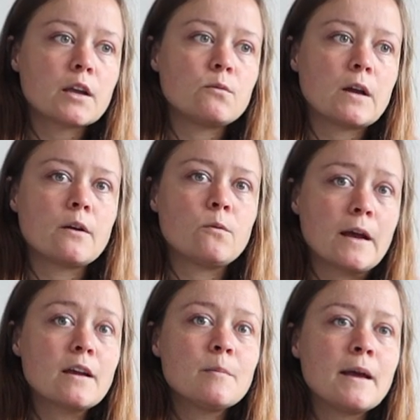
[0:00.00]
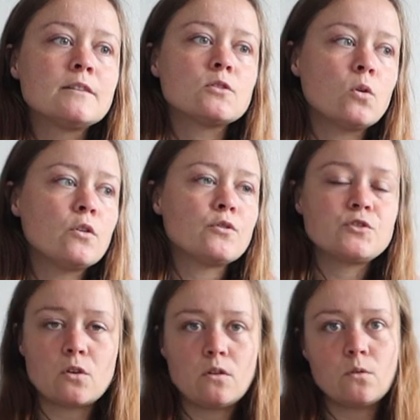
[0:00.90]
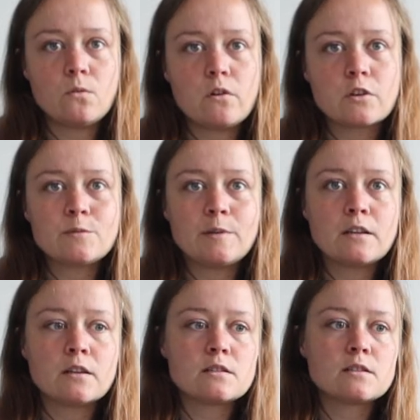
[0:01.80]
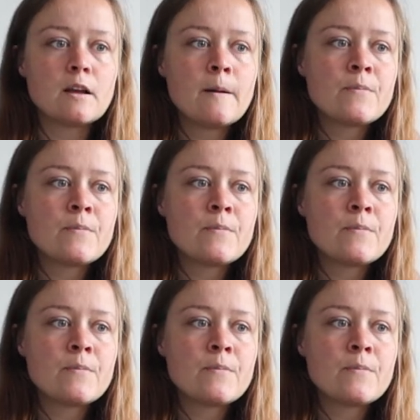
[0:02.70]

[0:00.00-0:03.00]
I can recommend all those solo walks, because